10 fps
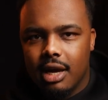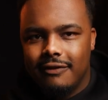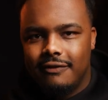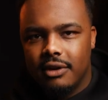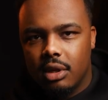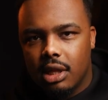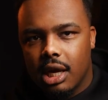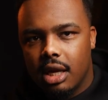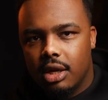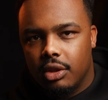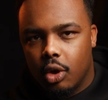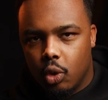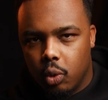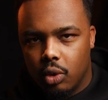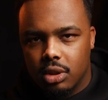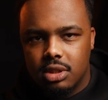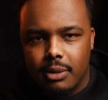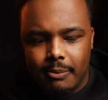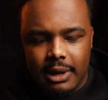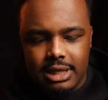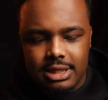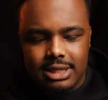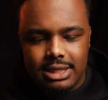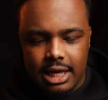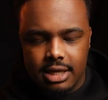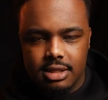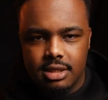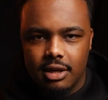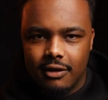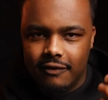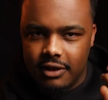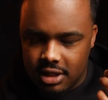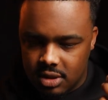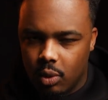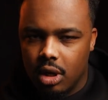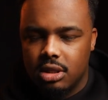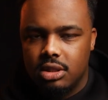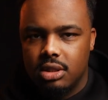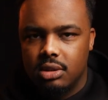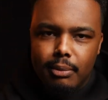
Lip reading: I feel like the quartz makes sense for this watch.